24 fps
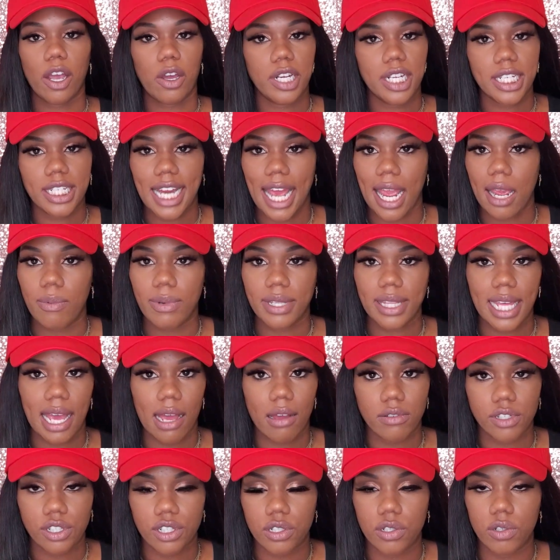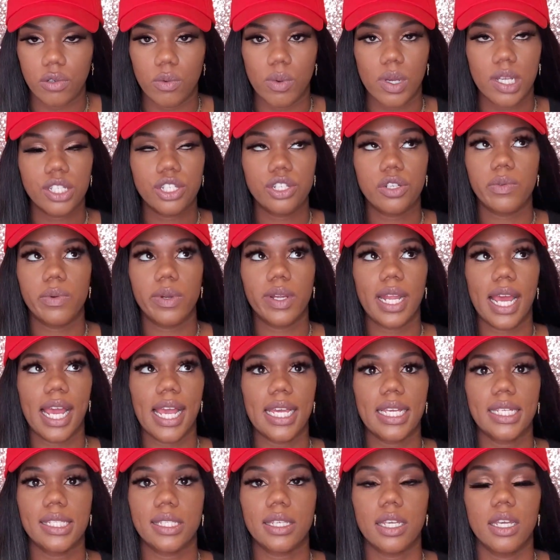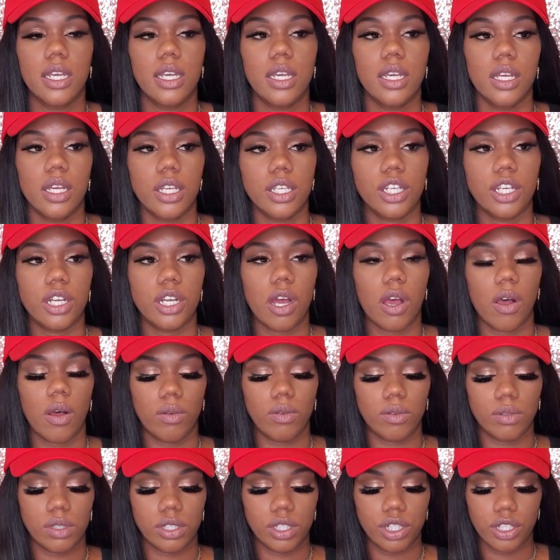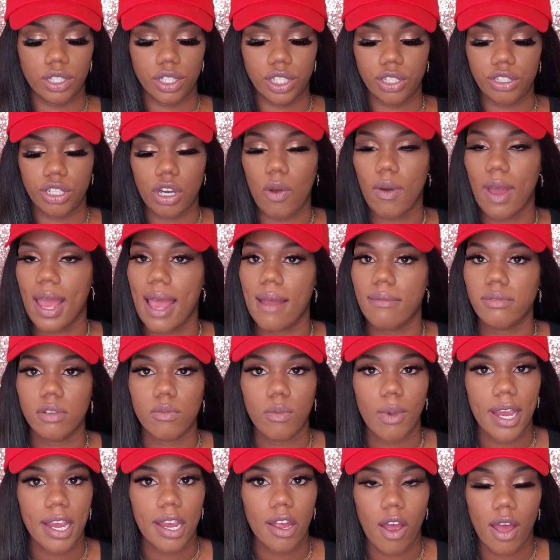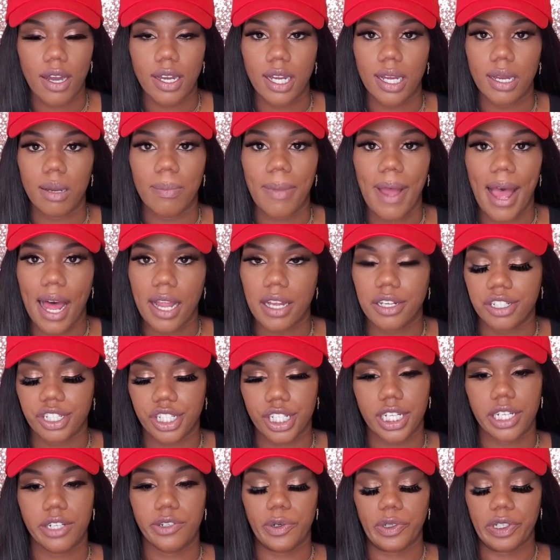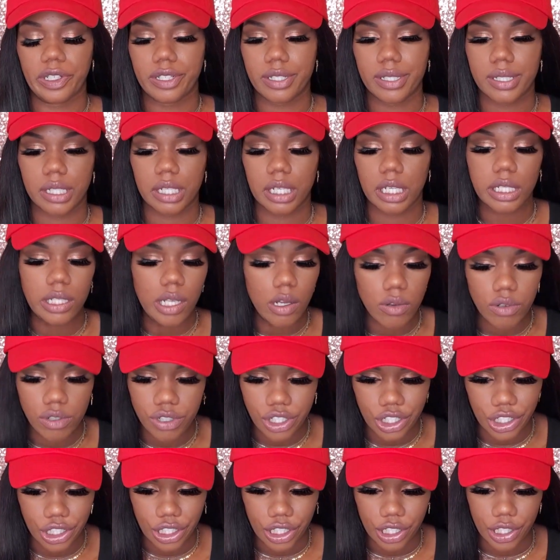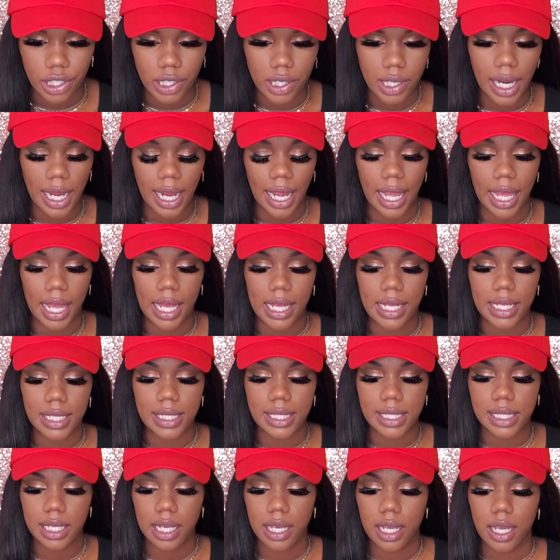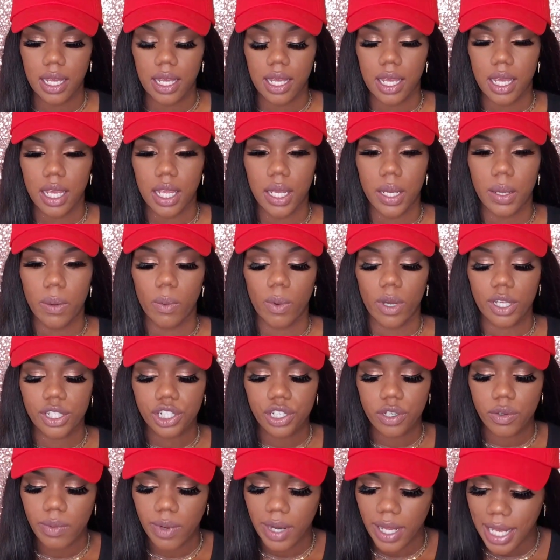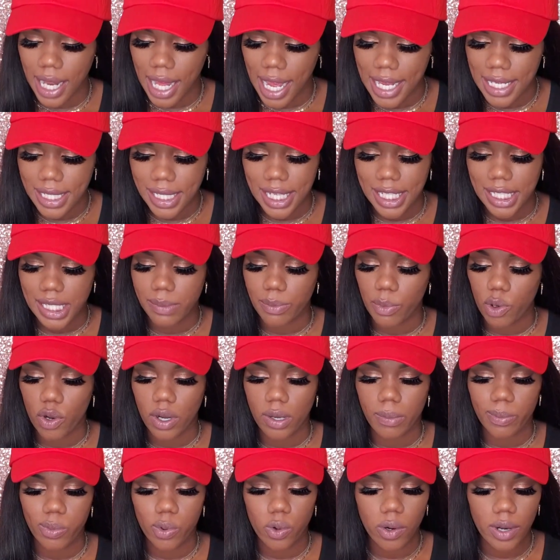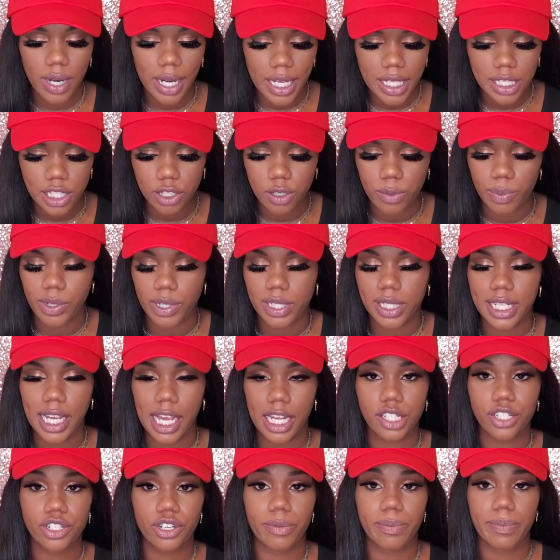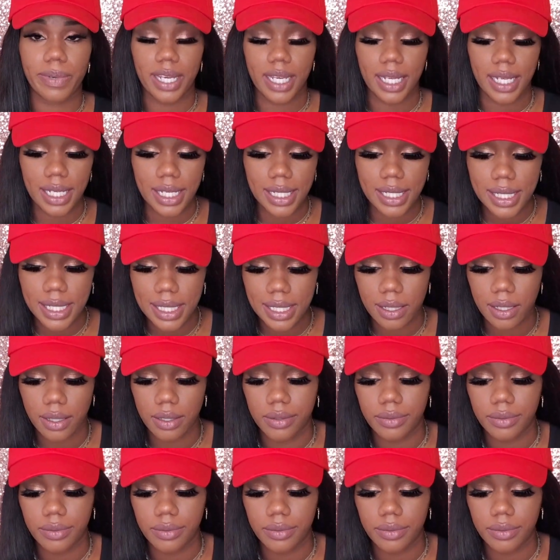going to die without you, once you realize, you know, you don't have to wait on an apology, your closure, and once you realize it's more important to protect your peace,